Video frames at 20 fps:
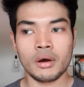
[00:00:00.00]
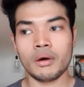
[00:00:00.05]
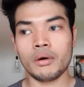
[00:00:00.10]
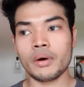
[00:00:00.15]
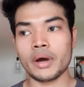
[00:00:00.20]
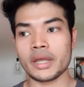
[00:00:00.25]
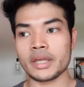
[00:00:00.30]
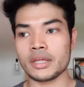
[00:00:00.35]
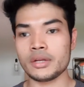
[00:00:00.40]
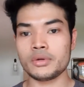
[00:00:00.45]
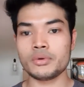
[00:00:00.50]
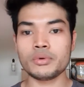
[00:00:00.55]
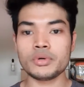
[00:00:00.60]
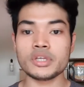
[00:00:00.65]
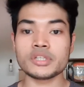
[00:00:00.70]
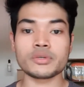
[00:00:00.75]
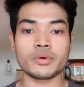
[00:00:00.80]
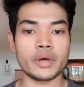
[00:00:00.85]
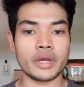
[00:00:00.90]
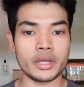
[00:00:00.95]
oh, I can do
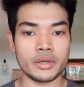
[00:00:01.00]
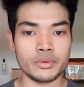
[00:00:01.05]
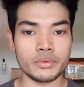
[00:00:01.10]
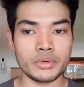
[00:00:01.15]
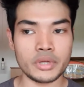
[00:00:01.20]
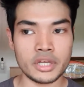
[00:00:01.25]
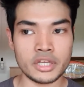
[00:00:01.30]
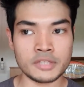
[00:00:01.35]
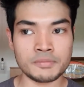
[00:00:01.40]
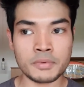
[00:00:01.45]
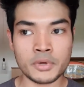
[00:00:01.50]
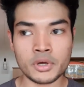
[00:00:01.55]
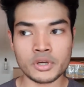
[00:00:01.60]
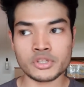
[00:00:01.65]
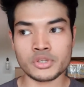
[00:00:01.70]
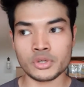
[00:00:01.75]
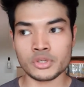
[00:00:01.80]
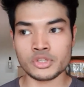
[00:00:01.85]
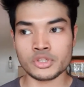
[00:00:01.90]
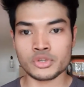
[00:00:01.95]
this, oh, I can do that. It's
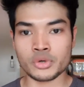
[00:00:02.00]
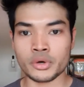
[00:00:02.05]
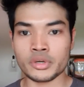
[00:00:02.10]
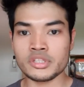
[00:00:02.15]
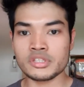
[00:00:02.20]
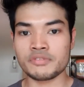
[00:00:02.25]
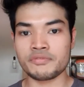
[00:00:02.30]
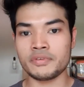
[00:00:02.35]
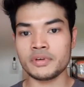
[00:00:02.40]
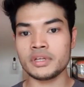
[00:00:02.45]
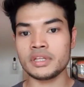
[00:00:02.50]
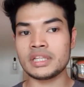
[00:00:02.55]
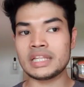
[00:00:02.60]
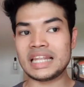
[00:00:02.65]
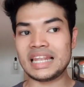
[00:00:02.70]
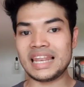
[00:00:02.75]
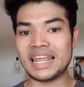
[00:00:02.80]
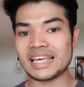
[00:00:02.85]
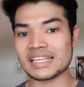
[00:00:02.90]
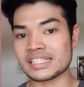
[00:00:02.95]
because your joints feel
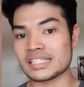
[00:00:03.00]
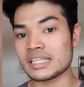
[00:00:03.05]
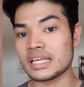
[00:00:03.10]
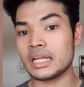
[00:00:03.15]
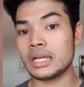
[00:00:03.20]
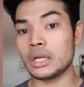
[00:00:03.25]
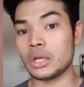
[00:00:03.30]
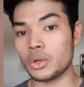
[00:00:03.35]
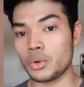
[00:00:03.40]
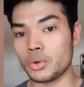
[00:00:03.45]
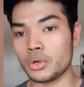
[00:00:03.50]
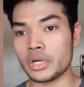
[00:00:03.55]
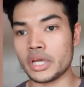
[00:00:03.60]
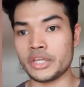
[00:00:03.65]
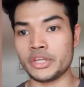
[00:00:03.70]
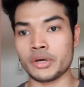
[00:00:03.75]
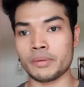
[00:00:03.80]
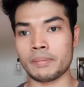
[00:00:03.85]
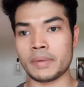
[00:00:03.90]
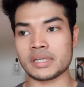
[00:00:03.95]
lesser load
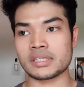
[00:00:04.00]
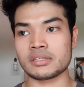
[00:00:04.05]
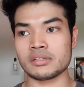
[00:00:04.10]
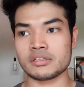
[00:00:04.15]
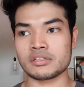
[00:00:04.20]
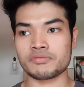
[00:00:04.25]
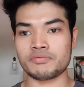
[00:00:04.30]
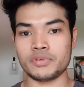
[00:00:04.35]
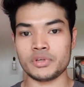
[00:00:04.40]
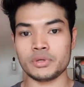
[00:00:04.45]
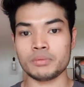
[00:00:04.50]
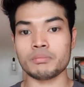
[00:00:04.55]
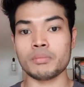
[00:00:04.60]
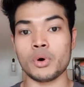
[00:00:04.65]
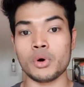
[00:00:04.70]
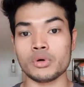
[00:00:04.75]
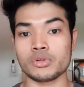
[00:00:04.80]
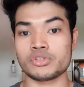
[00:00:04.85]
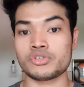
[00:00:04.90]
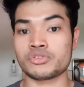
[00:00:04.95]
and your muscles feel
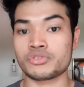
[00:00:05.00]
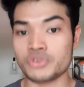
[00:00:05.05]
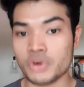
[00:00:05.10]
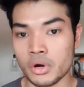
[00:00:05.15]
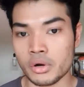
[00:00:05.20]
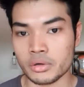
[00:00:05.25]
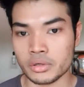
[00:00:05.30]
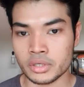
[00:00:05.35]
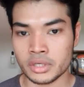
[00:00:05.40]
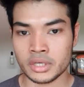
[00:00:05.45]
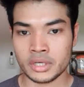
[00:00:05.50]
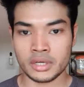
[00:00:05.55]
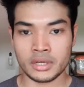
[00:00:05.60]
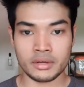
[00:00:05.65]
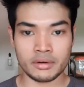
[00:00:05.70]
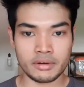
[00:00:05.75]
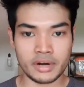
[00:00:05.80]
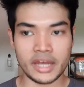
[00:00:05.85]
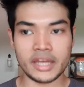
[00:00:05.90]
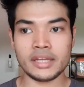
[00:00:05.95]
more strong,
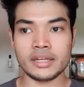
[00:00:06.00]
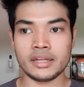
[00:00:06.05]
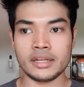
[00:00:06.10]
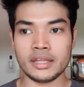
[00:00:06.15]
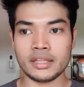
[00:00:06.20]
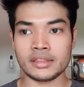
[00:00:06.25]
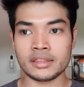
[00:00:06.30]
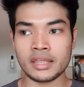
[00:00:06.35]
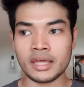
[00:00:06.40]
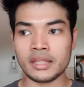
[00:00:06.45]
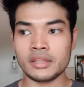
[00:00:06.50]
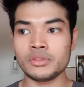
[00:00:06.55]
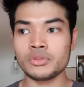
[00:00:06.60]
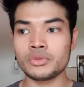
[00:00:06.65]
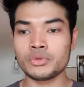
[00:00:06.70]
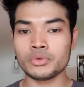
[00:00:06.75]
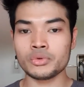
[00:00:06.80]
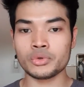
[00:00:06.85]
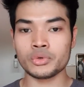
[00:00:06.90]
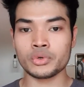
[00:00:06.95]
right? They
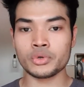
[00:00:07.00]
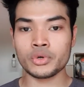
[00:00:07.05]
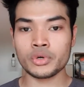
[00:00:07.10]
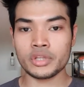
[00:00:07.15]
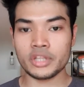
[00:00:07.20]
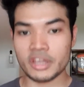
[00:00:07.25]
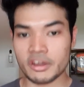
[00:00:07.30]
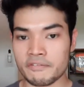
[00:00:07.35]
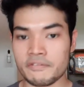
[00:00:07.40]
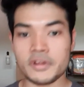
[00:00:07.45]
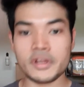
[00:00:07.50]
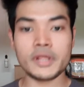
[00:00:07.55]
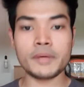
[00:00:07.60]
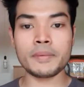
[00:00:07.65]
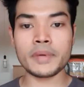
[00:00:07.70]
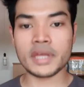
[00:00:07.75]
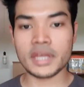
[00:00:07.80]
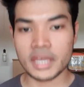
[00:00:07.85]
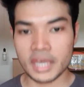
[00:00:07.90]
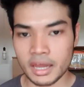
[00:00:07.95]
have really
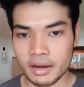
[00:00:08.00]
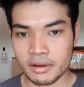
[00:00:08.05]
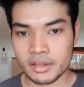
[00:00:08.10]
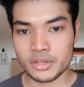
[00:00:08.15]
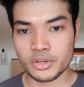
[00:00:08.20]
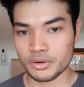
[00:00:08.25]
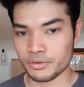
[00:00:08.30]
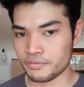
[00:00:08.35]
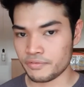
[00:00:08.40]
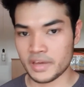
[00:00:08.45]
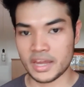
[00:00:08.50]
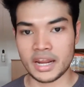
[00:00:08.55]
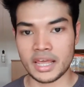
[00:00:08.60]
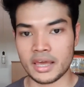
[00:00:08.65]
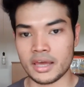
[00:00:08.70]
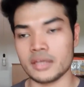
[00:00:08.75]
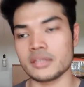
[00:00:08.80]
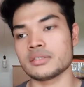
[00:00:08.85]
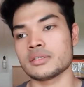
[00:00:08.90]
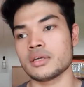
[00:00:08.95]
been carrying your fat
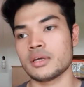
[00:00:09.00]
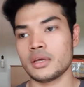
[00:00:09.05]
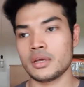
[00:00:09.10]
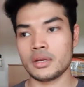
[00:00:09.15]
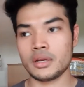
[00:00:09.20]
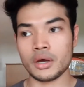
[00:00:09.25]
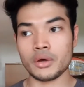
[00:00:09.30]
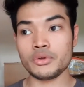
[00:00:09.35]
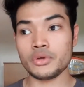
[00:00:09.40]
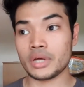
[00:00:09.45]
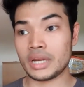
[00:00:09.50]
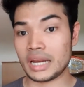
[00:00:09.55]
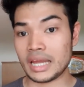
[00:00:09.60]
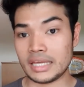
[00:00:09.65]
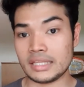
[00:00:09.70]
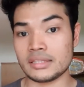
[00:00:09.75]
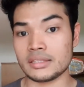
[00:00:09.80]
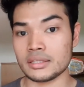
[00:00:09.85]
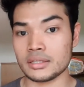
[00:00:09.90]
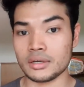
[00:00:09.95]
ass. Now you're
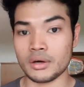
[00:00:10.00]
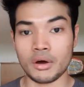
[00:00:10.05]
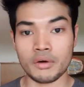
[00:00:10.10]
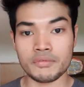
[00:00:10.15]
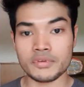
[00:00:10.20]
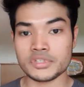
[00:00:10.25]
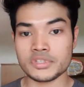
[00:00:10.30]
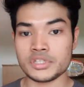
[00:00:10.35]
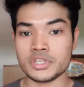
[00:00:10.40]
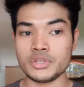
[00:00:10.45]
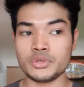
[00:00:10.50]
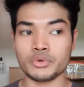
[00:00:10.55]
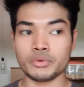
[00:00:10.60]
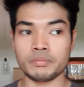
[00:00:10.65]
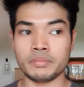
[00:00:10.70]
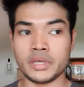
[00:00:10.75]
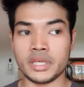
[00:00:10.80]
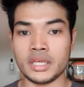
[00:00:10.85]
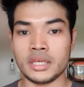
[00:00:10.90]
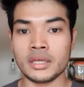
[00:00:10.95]
lighter, obviously you'll
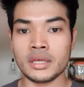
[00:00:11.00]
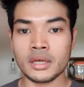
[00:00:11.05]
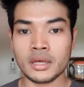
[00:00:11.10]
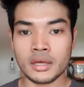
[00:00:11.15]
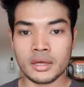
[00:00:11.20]
be